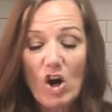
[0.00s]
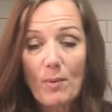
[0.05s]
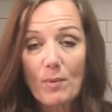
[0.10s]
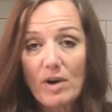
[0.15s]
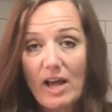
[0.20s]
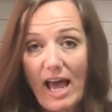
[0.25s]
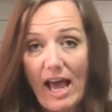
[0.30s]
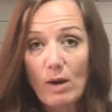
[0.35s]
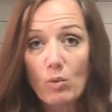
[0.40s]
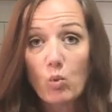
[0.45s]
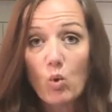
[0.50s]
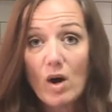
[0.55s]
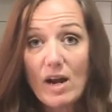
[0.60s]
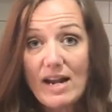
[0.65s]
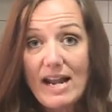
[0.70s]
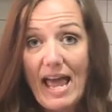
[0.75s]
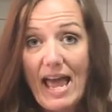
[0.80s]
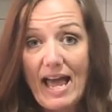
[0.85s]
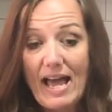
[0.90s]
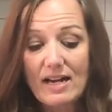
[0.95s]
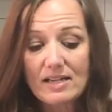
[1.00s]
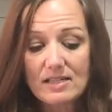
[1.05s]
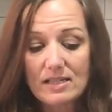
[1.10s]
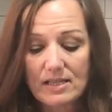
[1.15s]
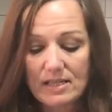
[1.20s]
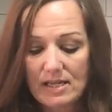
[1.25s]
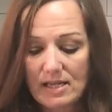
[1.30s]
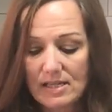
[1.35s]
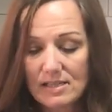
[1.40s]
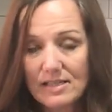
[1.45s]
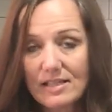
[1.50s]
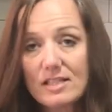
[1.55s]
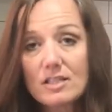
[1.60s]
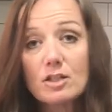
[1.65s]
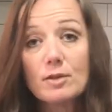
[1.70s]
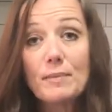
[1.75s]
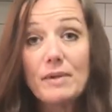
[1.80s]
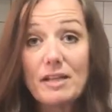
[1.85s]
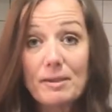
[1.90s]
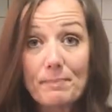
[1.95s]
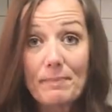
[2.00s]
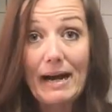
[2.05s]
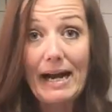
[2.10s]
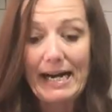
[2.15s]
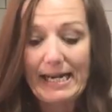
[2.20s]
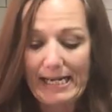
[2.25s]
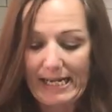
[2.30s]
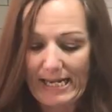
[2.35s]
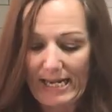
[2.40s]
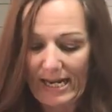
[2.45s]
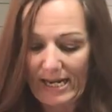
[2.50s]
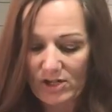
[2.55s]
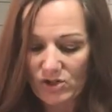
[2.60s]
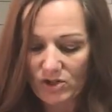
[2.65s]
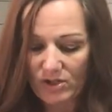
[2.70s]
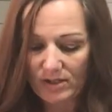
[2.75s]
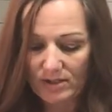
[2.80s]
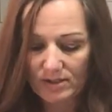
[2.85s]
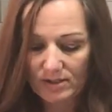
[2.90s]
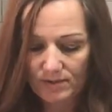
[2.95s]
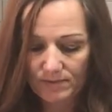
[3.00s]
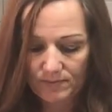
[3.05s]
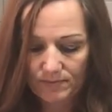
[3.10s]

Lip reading: I'm gonna add 1 egg to this, and this is gonna be the binding agent.